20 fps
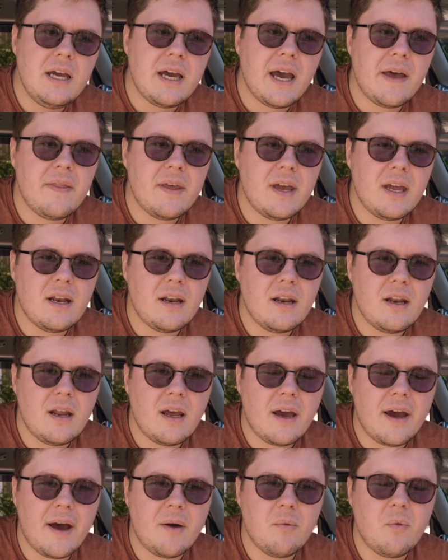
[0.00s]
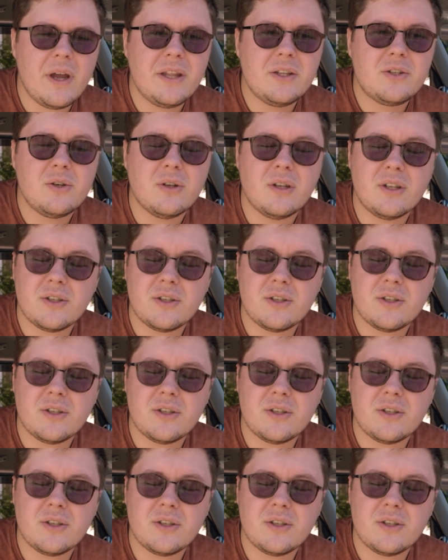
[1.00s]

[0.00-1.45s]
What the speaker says: And then I went to